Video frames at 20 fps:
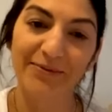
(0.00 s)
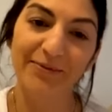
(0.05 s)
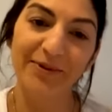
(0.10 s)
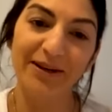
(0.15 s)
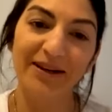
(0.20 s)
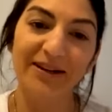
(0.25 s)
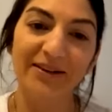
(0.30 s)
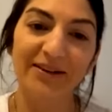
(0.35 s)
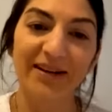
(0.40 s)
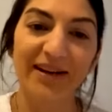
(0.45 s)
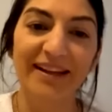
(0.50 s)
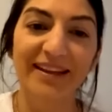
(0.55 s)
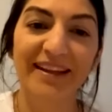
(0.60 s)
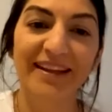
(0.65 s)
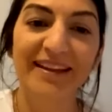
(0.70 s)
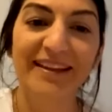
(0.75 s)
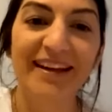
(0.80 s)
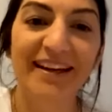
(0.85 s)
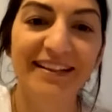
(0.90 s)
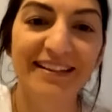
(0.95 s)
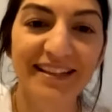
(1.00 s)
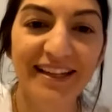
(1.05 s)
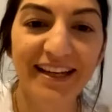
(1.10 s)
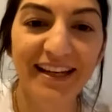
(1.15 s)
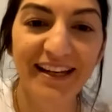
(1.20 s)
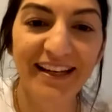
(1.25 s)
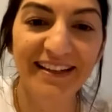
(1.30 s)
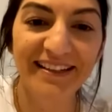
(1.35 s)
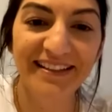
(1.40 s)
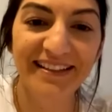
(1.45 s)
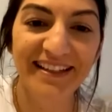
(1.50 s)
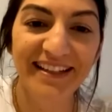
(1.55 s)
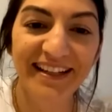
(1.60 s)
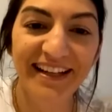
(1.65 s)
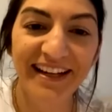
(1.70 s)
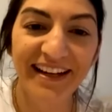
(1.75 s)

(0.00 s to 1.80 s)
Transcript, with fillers: well, I think that's it.